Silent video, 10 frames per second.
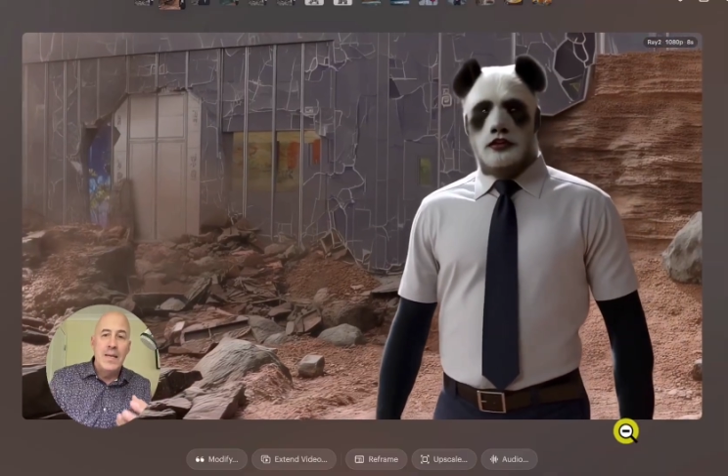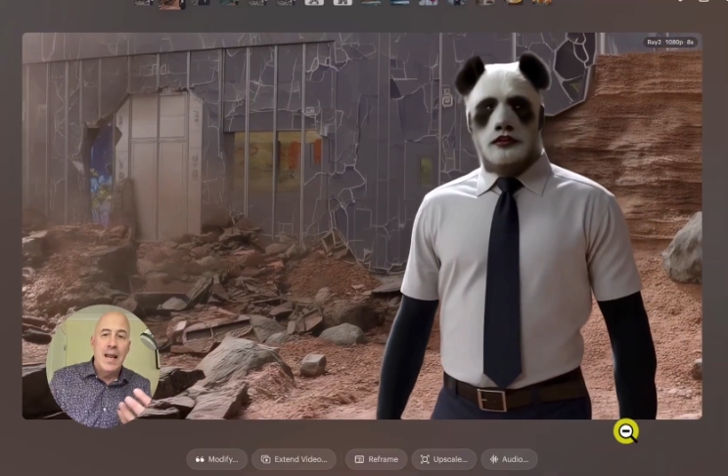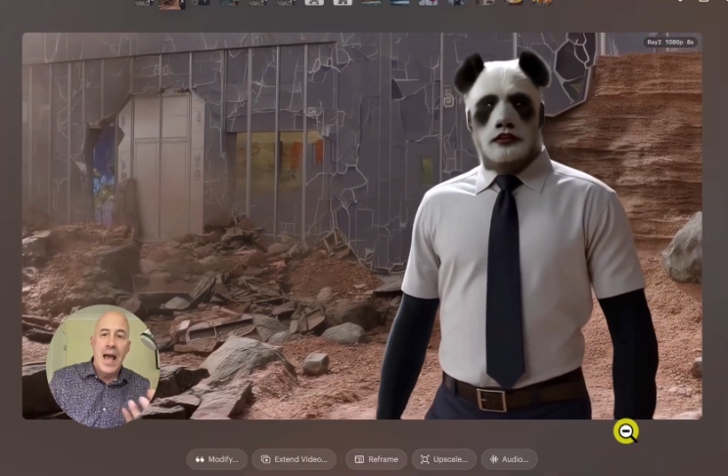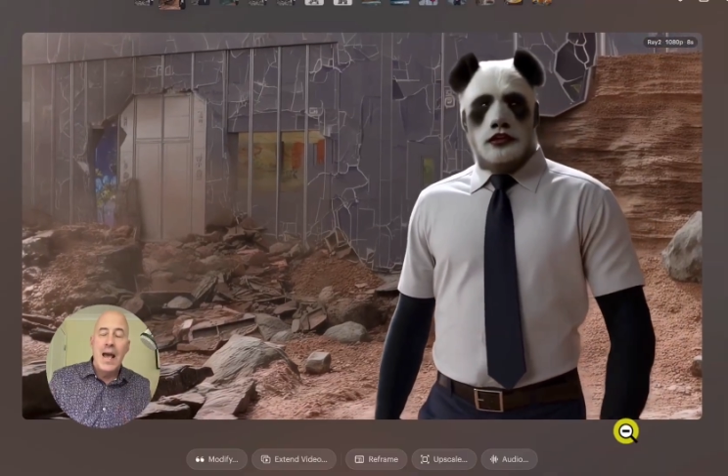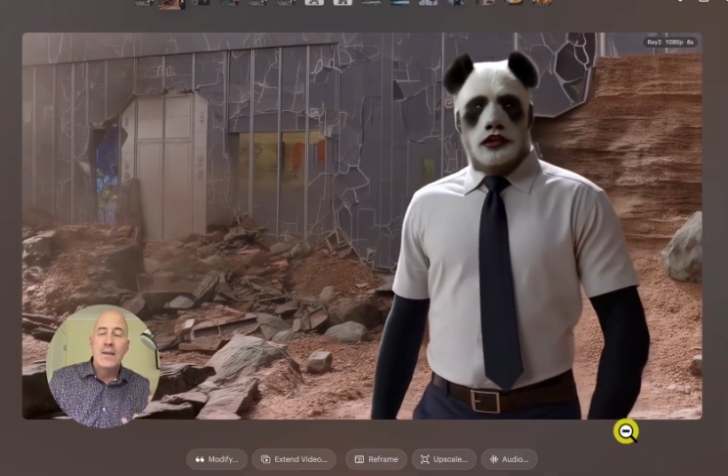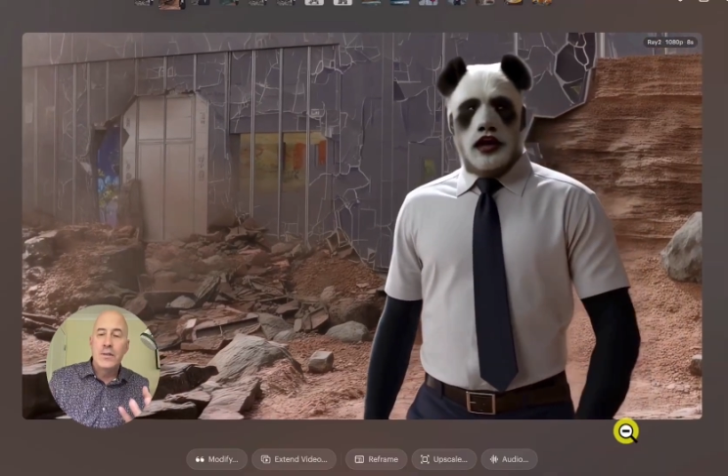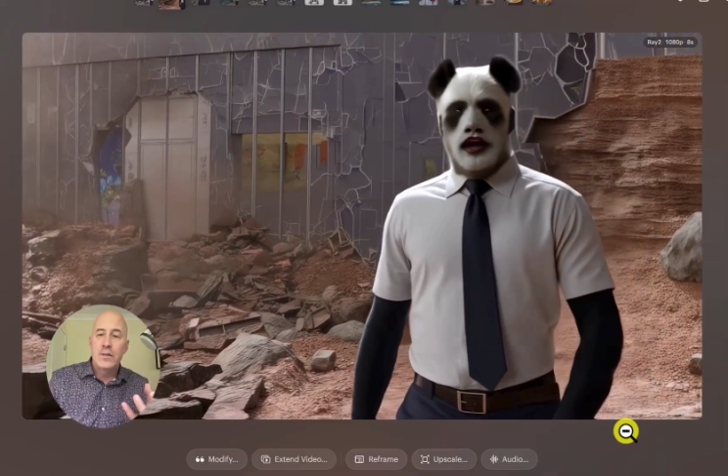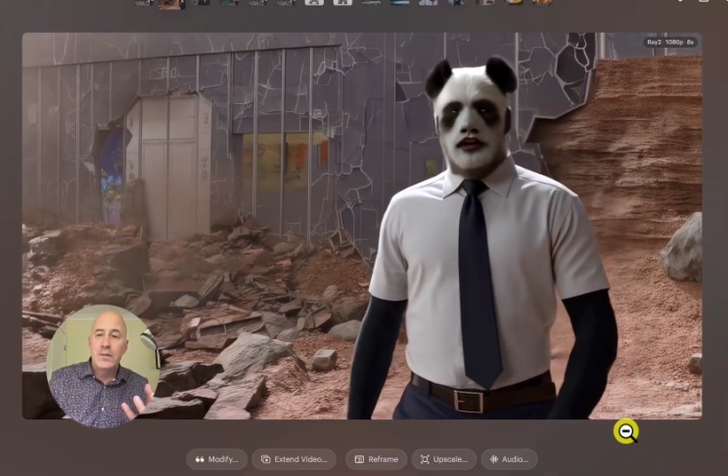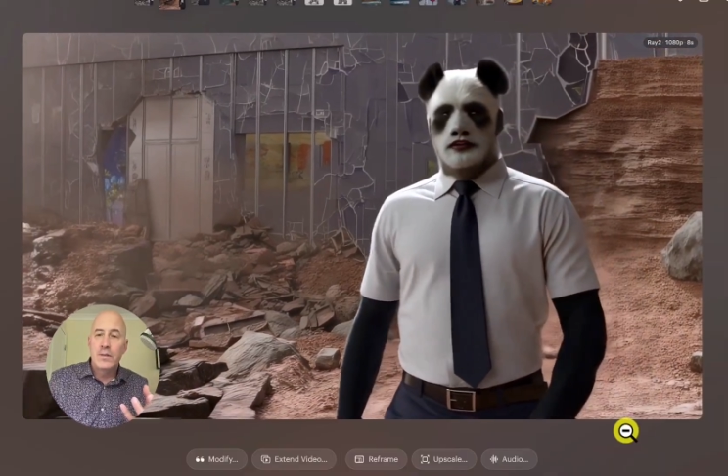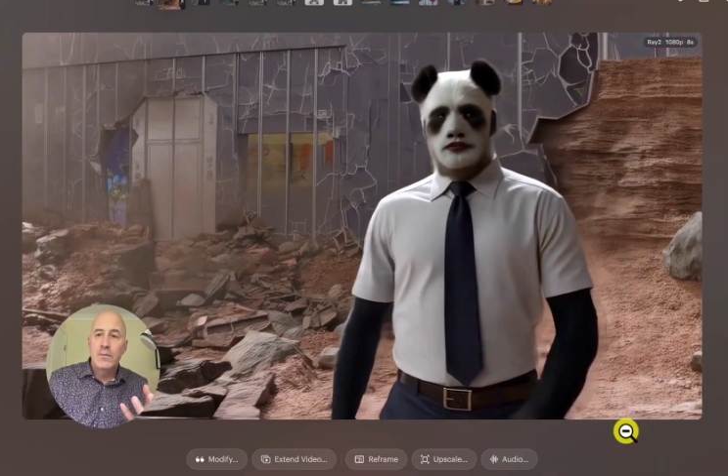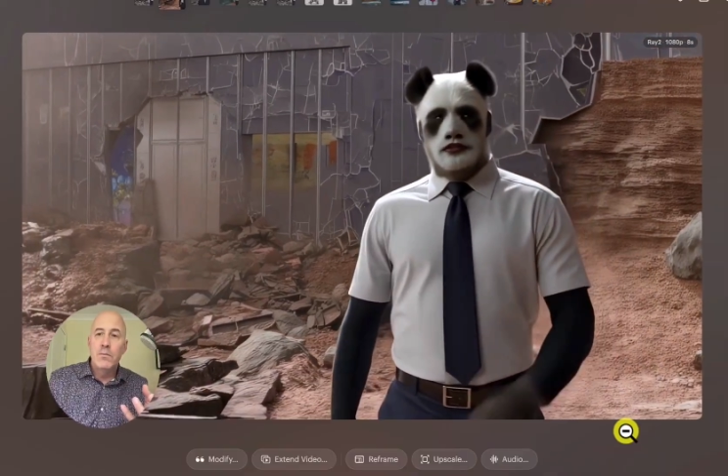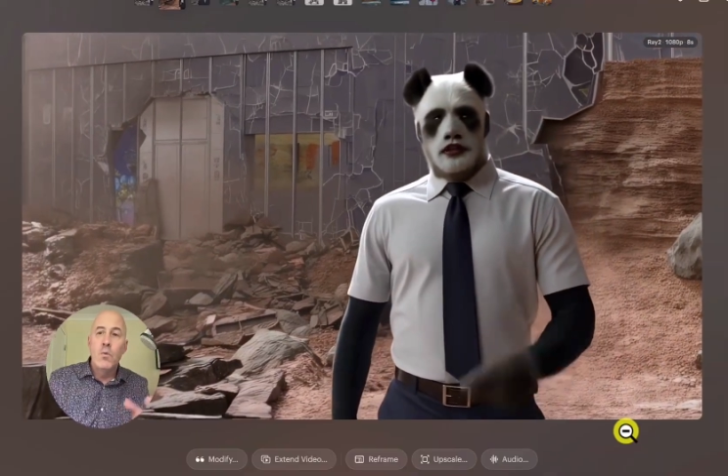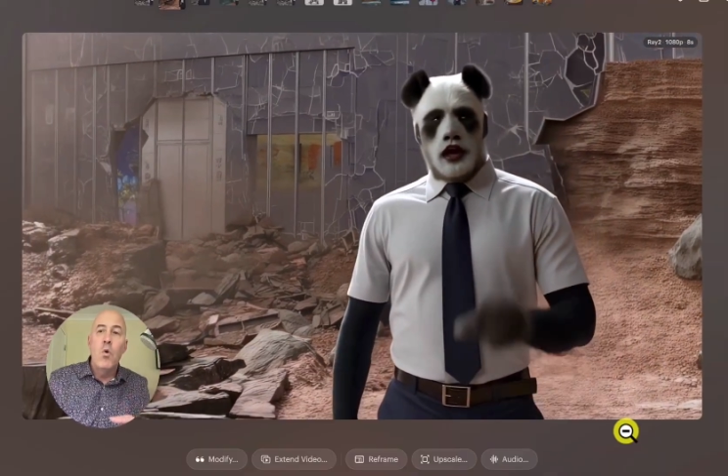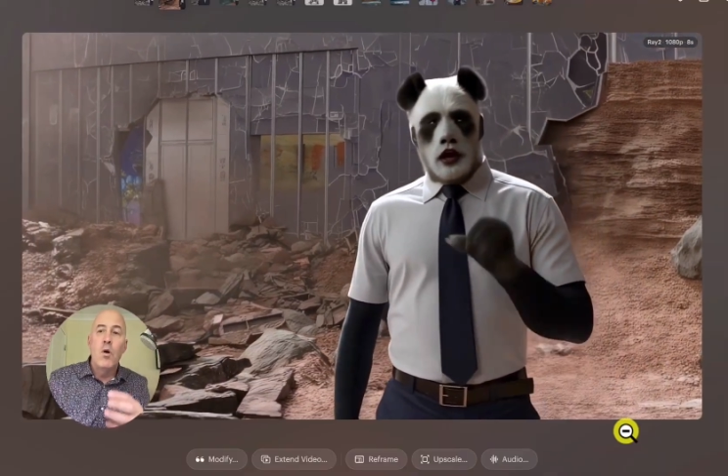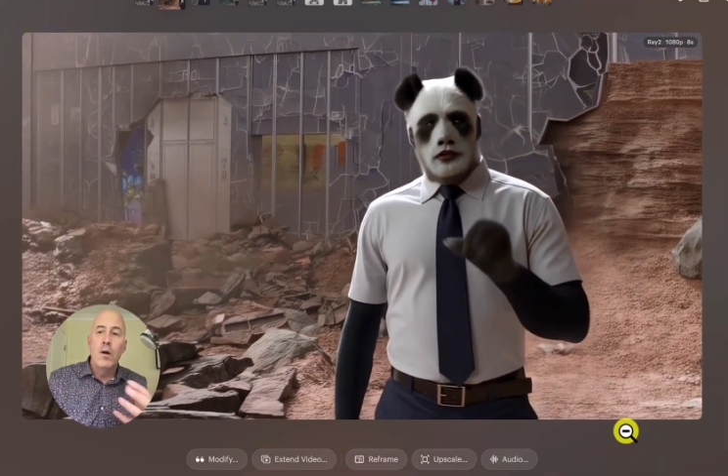has
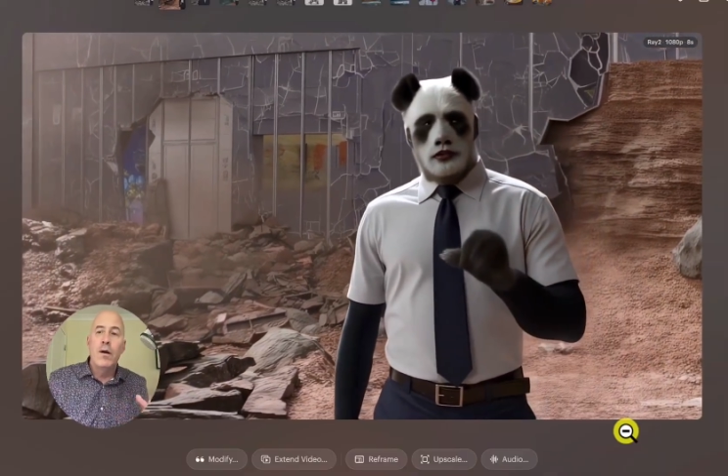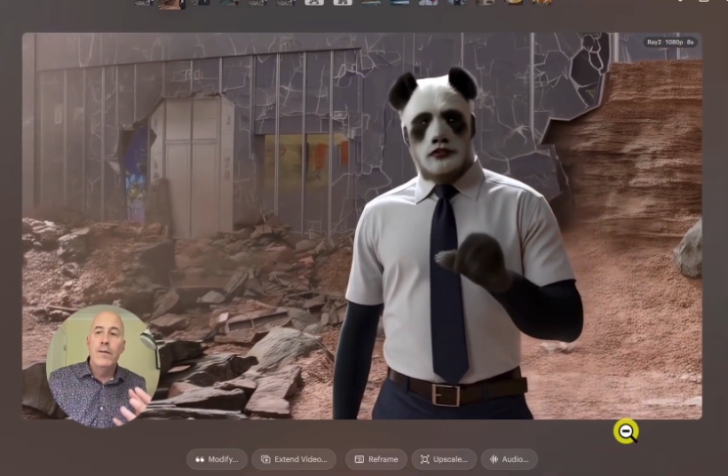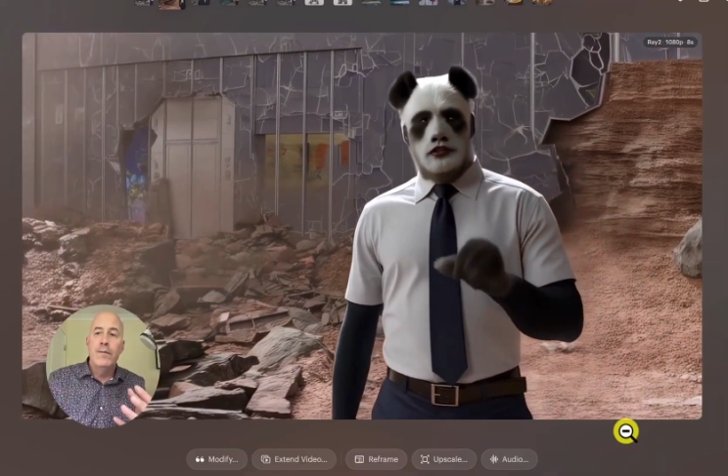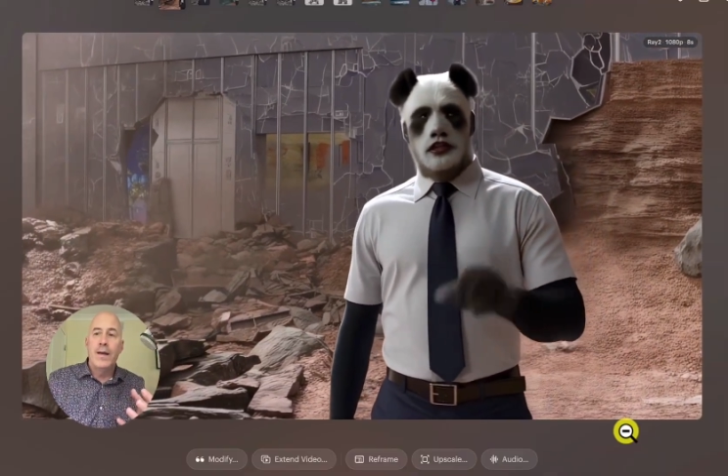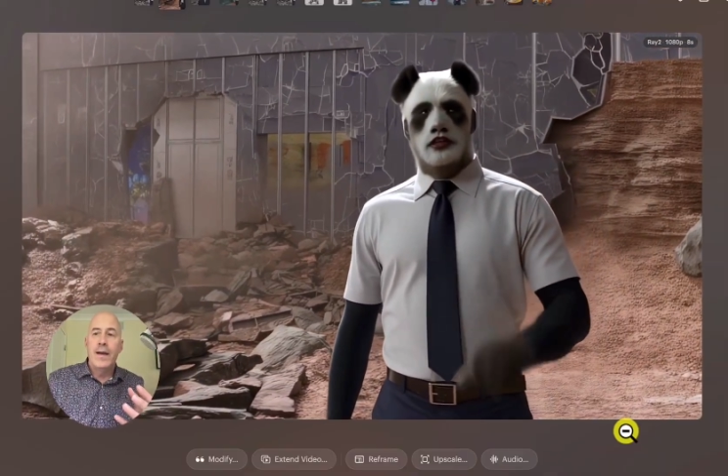more of